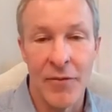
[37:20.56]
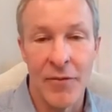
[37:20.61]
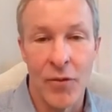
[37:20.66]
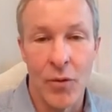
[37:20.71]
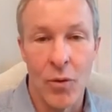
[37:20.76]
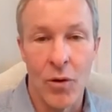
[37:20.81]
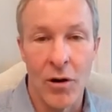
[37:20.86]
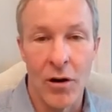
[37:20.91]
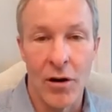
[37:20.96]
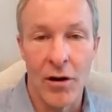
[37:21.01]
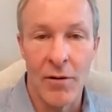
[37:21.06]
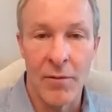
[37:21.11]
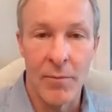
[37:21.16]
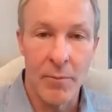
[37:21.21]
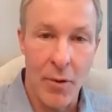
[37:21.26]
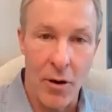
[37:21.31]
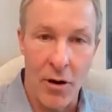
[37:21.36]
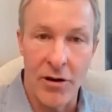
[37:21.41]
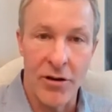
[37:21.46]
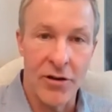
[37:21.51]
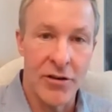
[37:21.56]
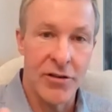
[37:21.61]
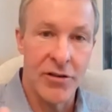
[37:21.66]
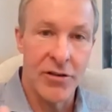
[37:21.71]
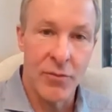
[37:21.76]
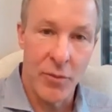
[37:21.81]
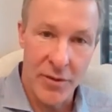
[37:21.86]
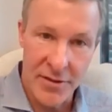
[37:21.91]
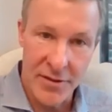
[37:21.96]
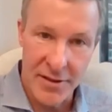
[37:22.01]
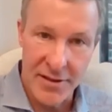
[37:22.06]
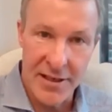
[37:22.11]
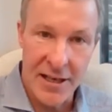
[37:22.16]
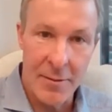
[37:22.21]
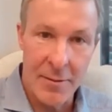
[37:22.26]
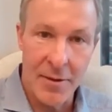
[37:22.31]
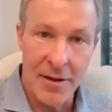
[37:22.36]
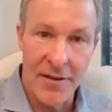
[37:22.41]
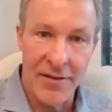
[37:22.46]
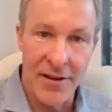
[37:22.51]
for partners with
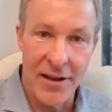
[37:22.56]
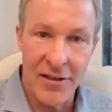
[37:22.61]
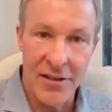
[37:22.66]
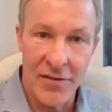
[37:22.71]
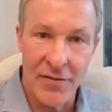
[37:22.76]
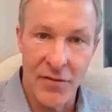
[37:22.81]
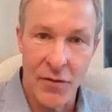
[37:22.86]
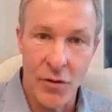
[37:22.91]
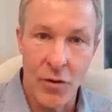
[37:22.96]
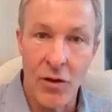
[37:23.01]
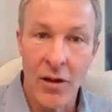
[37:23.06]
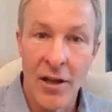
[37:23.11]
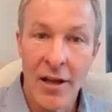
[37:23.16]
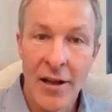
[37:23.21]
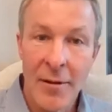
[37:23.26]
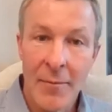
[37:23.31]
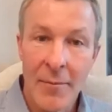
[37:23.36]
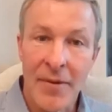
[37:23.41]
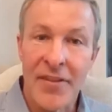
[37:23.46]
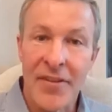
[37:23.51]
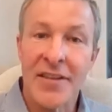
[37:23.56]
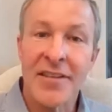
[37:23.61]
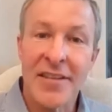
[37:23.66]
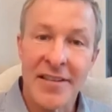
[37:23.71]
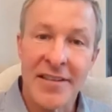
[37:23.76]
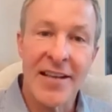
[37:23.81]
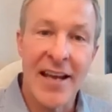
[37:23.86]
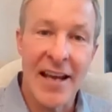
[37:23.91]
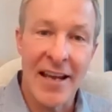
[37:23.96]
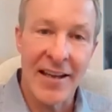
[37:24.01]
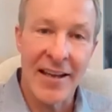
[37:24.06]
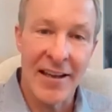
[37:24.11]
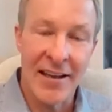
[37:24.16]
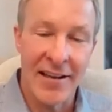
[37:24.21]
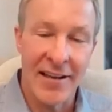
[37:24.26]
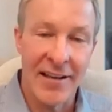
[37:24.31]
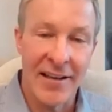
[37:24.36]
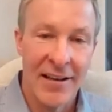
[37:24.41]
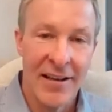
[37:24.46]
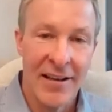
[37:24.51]
sustainable aviation fuel. But this is
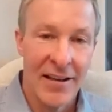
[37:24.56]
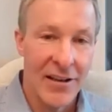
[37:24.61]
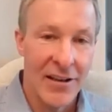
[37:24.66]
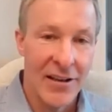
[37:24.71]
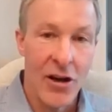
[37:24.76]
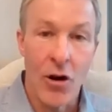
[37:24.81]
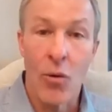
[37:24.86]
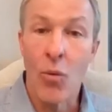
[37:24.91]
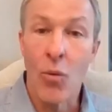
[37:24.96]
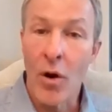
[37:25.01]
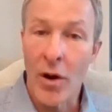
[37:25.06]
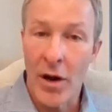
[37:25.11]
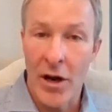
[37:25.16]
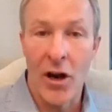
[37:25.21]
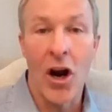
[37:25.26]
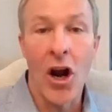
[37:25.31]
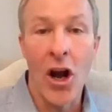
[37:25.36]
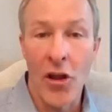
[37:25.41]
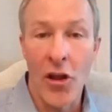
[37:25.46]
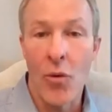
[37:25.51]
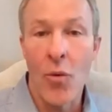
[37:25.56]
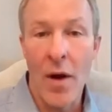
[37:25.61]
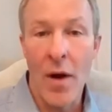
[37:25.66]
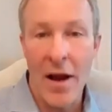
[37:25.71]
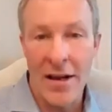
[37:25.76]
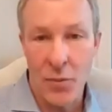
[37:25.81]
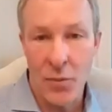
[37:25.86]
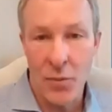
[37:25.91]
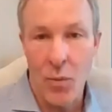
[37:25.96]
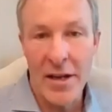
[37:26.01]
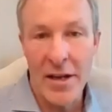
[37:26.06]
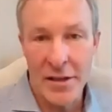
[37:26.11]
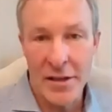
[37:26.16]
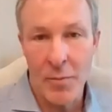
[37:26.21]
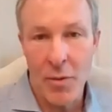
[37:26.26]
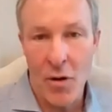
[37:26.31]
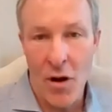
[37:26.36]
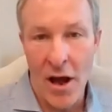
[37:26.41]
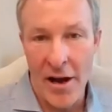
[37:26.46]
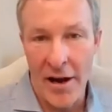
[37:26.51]
taking, what are otherwise
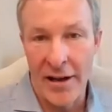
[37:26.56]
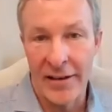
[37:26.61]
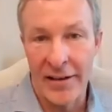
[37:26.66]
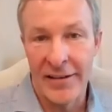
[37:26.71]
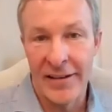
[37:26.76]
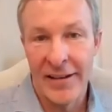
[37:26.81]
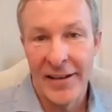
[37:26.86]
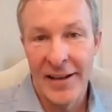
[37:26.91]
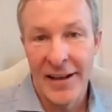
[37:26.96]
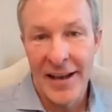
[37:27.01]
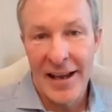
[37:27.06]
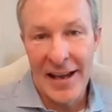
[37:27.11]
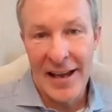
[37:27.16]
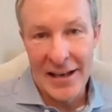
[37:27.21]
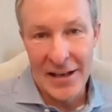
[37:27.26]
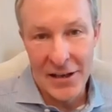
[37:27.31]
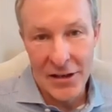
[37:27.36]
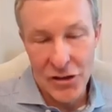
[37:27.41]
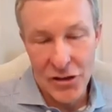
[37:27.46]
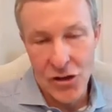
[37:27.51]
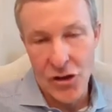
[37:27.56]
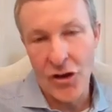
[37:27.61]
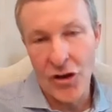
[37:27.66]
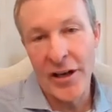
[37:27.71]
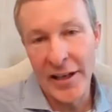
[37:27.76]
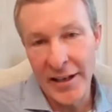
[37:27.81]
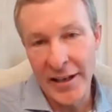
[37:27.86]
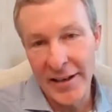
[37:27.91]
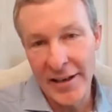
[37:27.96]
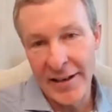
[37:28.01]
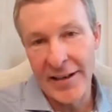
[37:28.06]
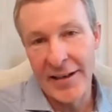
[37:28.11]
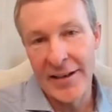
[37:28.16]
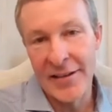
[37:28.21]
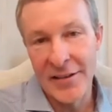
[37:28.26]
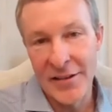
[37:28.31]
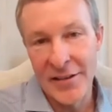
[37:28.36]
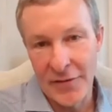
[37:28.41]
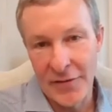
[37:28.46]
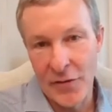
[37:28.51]
waste product and turning it
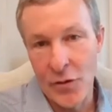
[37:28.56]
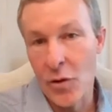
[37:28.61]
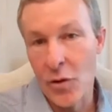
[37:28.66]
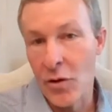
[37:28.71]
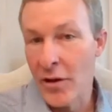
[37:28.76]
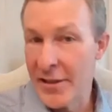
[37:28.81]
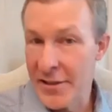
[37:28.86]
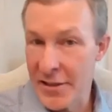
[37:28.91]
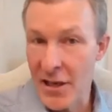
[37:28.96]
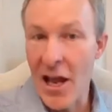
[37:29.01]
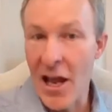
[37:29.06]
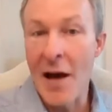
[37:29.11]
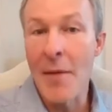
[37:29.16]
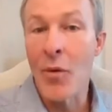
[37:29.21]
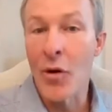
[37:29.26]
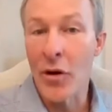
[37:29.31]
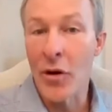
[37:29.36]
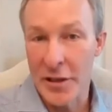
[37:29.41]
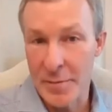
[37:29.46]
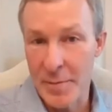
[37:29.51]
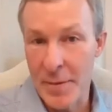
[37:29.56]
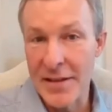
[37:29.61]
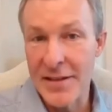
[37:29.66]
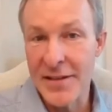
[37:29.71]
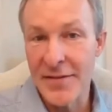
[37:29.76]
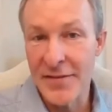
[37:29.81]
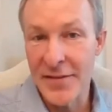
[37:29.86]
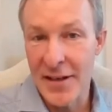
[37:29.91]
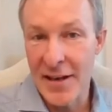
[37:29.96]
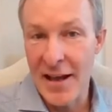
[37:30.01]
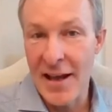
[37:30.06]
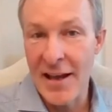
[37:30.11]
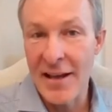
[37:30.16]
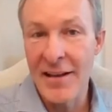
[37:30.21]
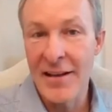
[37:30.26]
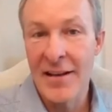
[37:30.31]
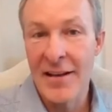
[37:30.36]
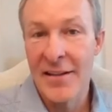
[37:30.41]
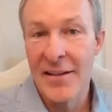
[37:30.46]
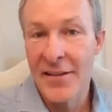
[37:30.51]
into fuel. It's a lot more expensive
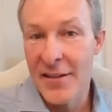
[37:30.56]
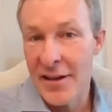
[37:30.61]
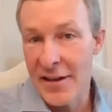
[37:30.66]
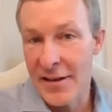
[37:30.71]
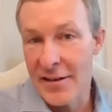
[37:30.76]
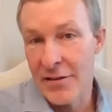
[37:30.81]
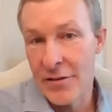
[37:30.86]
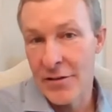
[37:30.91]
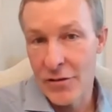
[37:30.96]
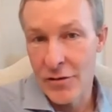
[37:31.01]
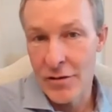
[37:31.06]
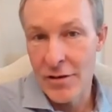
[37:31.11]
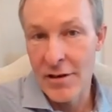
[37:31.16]
today than